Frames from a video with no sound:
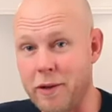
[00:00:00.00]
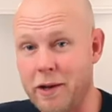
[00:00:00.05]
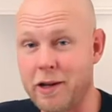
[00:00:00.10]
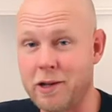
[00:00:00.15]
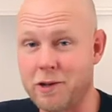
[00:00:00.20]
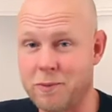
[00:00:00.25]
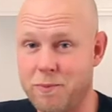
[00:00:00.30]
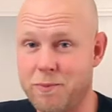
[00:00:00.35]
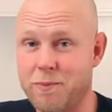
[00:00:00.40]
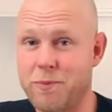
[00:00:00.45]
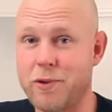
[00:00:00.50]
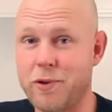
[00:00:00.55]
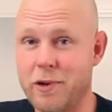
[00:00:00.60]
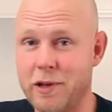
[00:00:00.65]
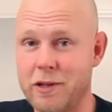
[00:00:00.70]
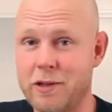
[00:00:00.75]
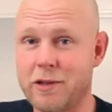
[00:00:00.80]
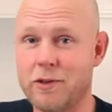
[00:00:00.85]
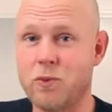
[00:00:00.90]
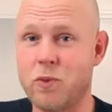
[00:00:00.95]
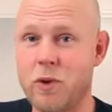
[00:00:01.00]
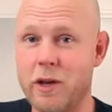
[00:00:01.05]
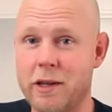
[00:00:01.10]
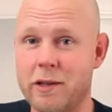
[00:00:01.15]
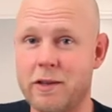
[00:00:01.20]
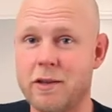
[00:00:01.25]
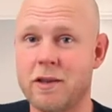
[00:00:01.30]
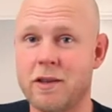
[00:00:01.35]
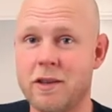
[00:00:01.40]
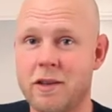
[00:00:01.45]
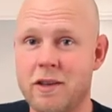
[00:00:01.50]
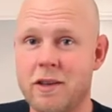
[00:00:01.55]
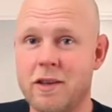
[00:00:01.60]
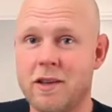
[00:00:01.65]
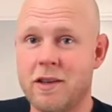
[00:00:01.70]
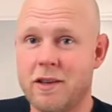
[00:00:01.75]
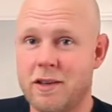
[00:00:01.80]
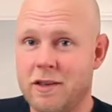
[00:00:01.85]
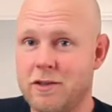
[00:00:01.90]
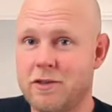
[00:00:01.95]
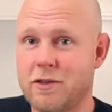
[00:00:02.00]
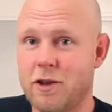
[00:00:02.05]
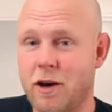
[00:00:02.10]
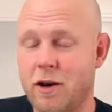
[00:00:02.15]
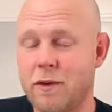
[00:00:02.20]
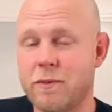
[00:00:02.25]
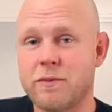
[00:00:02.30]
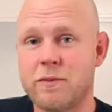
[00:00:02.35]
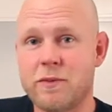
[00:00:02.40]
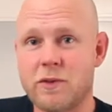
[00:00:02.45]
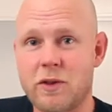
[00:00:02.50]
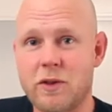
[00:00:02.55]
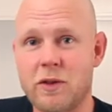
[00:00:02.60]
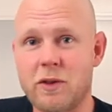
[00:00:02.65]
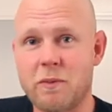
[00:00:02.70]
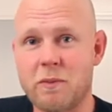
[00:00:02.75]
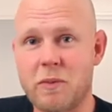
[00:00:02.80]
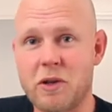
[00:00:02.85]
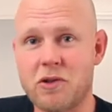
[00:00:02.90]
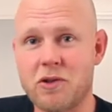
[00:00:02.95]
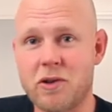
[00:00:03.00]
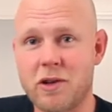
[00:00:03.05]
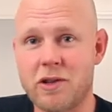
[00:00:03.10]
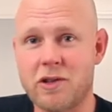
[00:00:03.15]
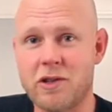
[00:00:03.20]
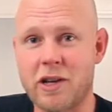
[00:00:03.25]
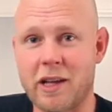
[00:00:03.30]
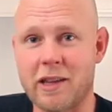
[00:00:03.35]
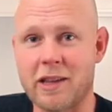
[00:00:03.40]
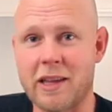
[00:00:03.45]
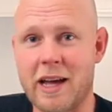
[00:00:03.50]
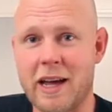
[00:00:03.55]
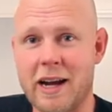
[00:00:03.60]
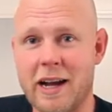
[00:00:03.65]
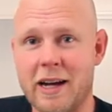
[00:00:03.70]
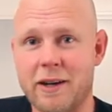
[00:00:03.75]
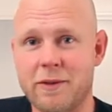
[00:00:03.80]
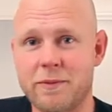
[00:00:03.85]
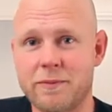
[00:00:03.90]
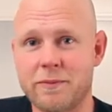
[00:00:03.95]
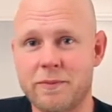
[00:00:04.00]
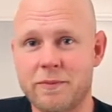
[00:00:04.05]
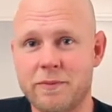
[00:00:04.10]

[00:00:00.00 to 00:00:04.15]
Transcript: and it's pretty sweet. So be sure to check that out.